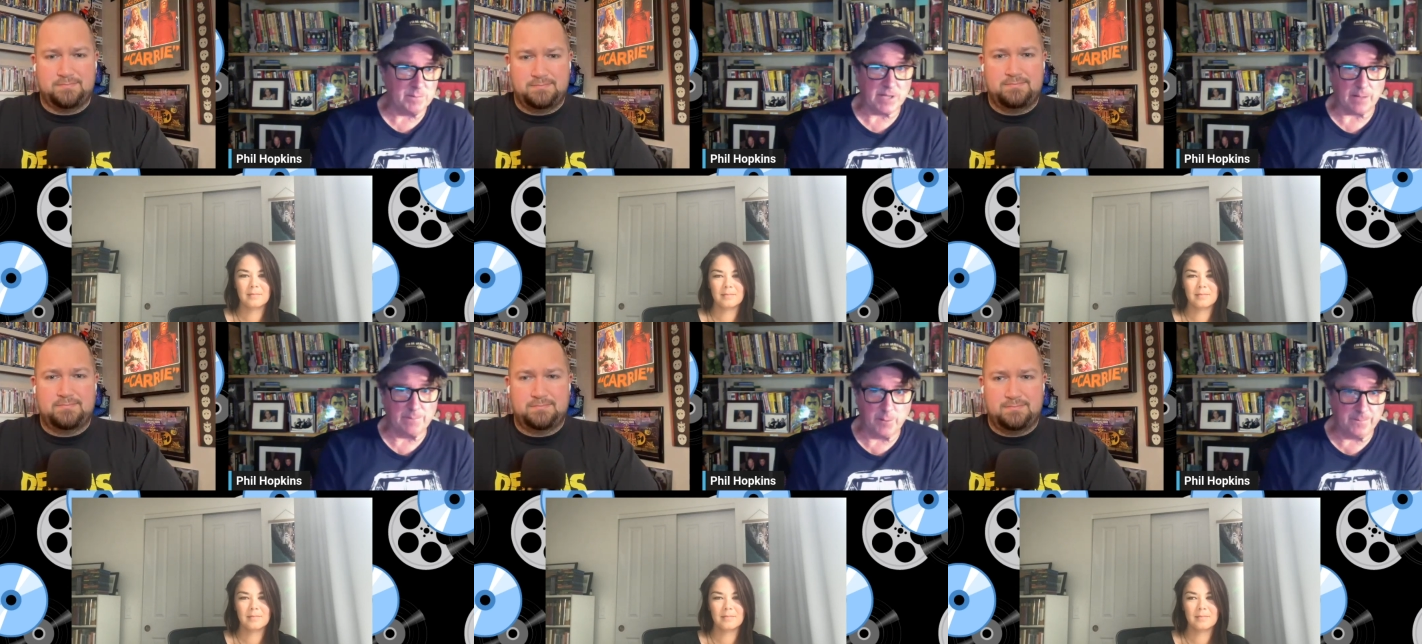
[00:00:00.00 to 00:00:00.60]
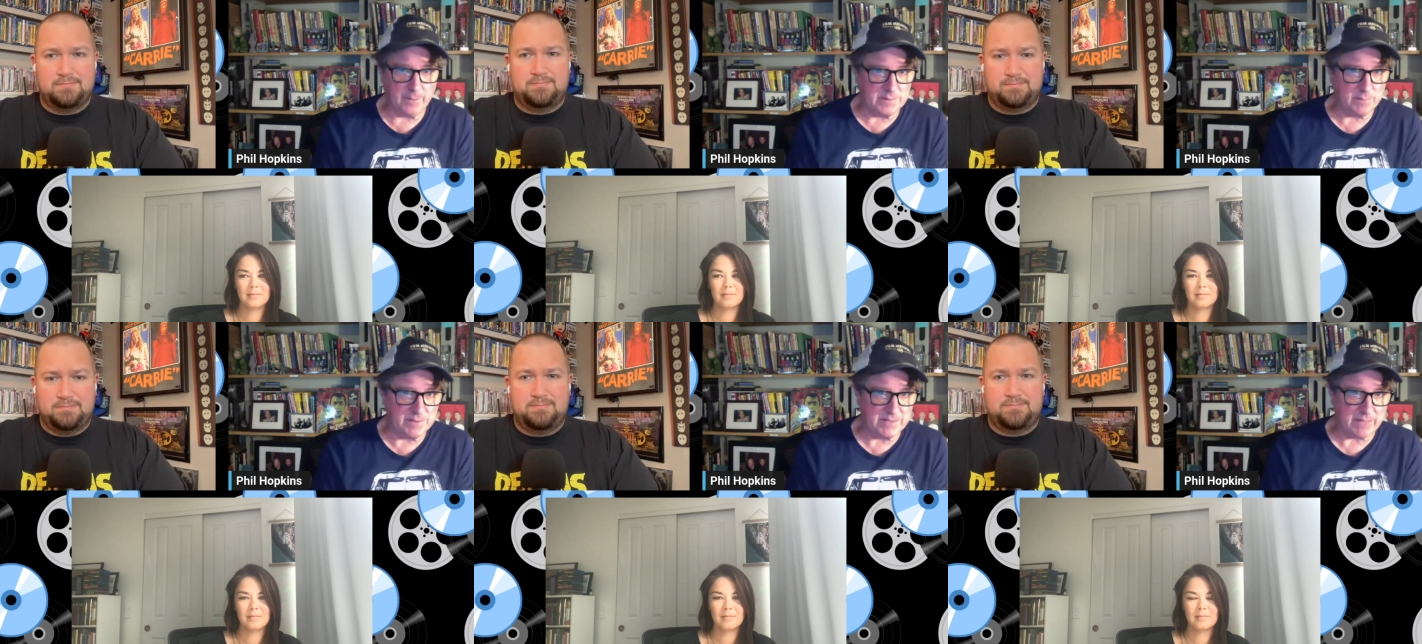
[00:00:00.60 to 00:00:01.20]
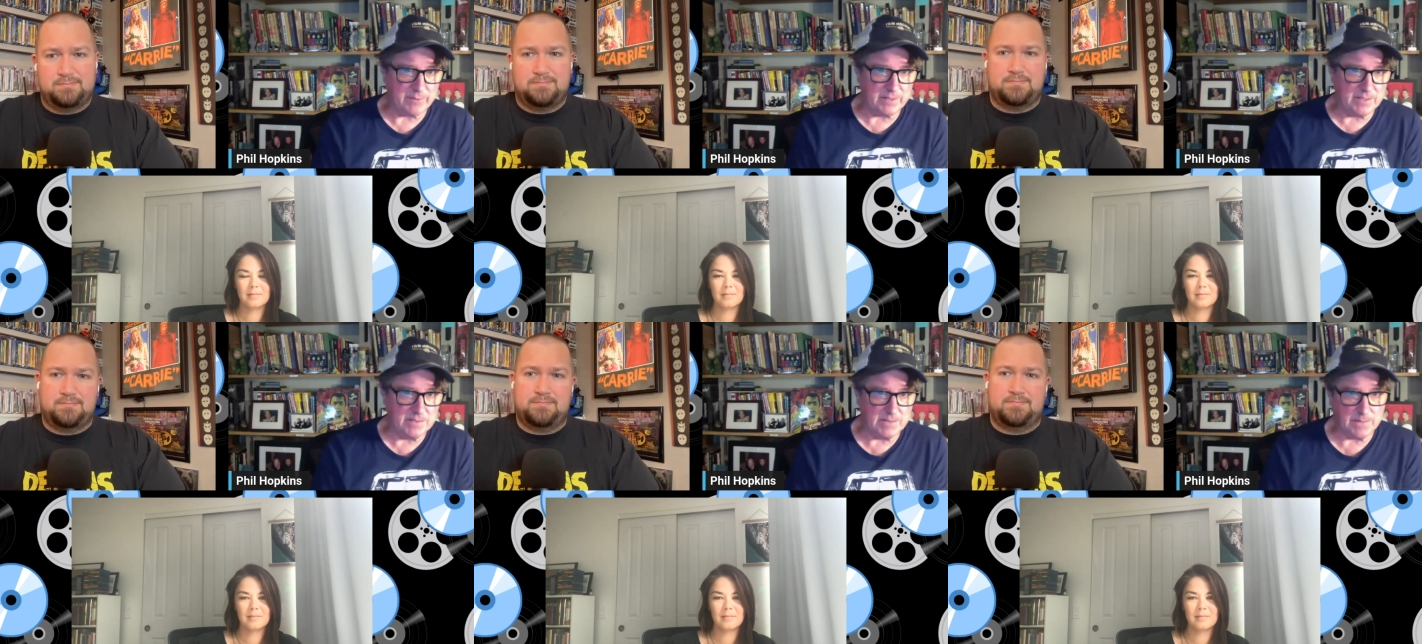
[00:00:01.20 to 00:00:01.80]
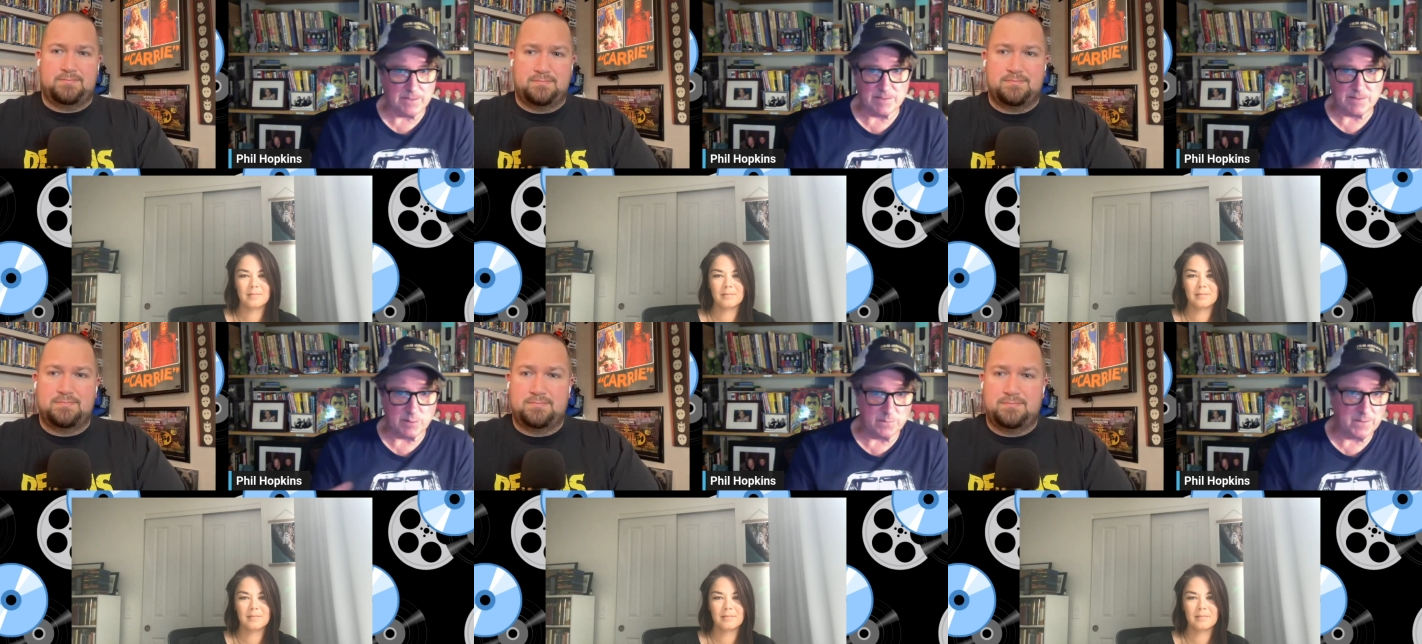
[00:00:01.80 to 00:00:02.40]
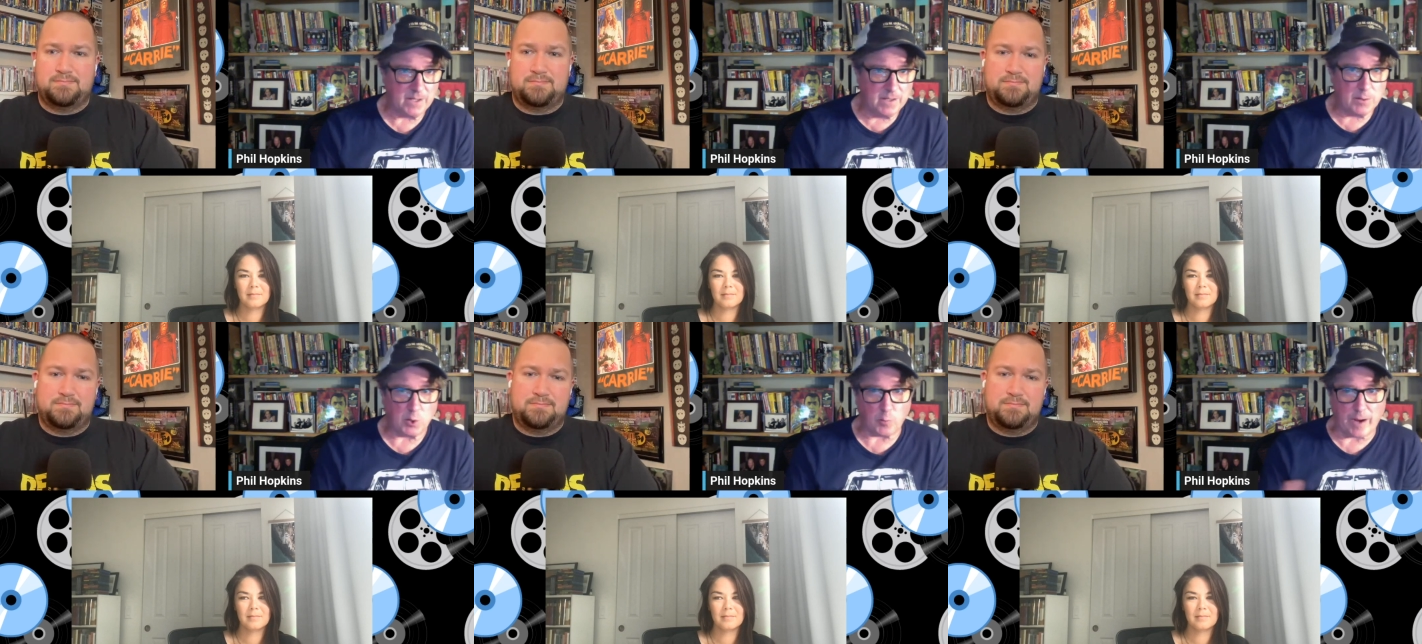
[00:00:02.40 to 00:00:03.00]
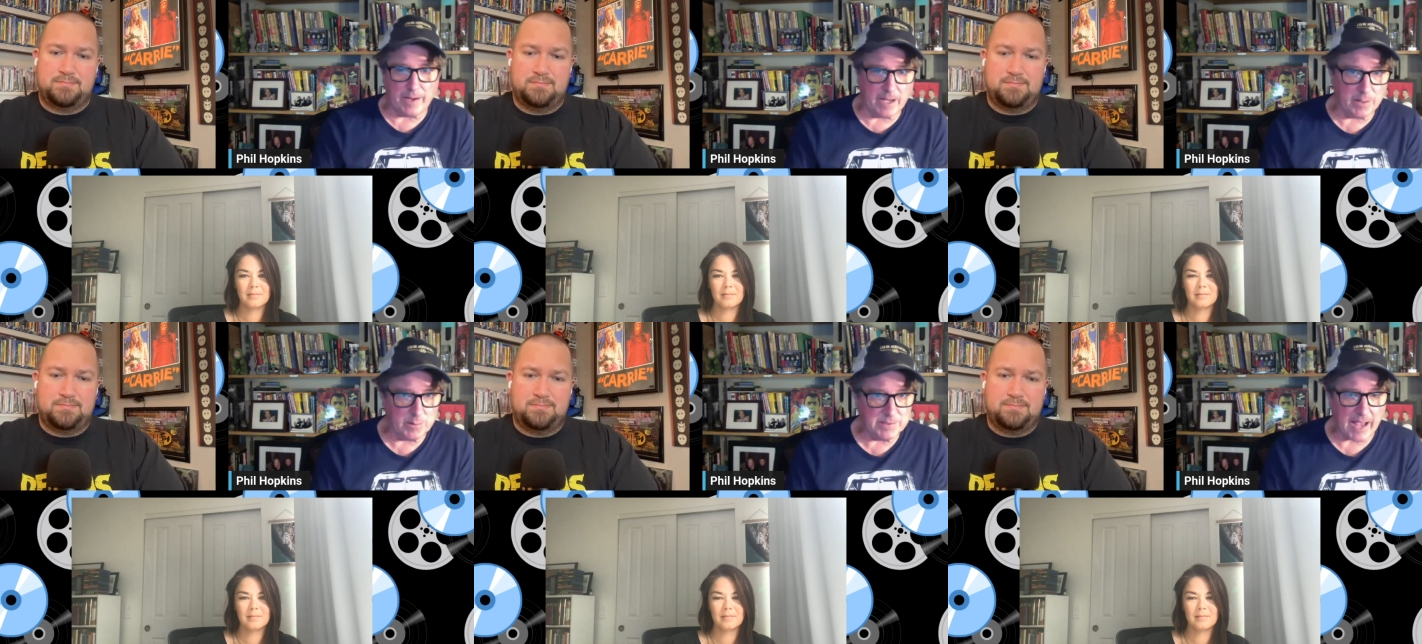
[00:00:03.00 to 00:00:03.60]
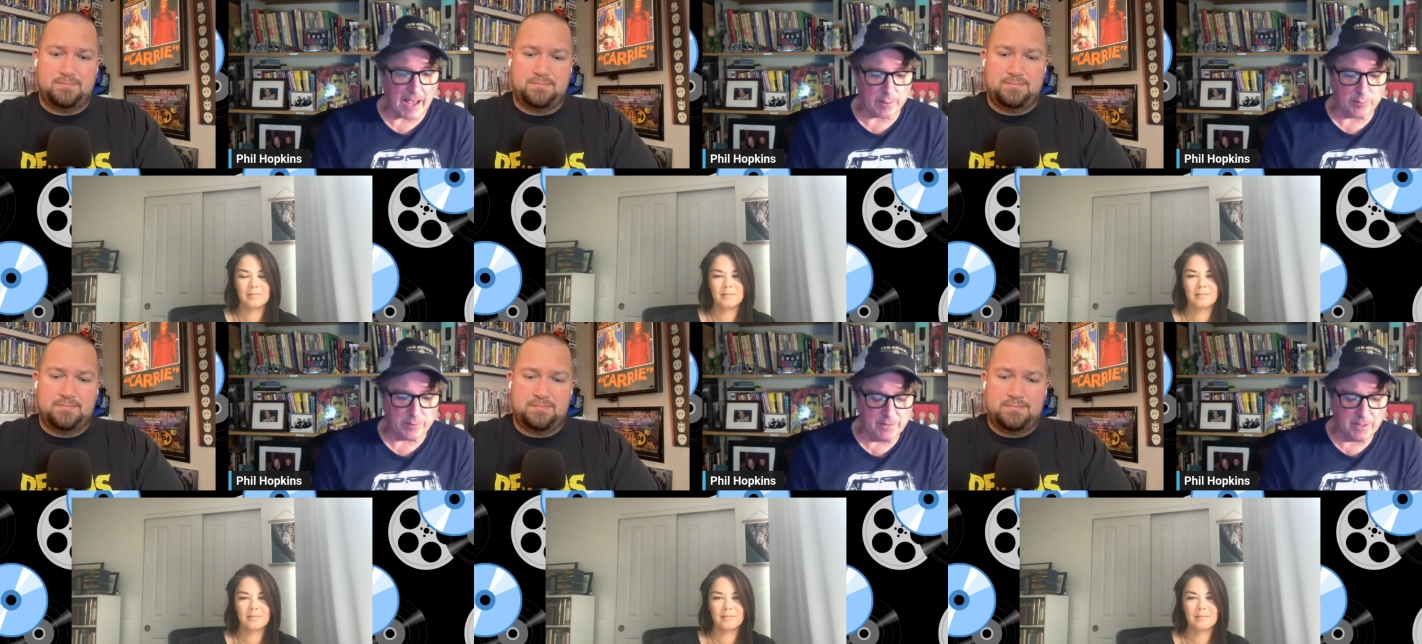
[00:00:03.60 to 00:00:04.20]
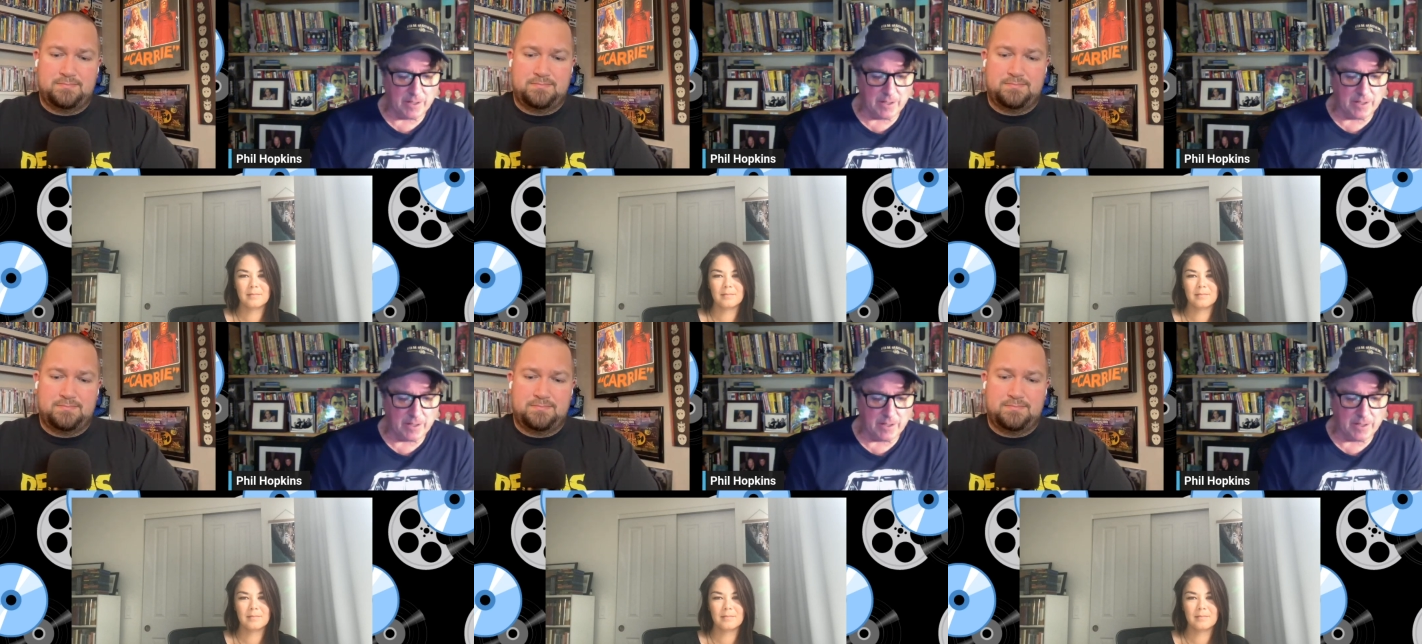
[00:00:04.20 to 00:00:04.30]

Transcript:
Speaker 1: kung fu films from the '70s in this sort of Grindhouse category.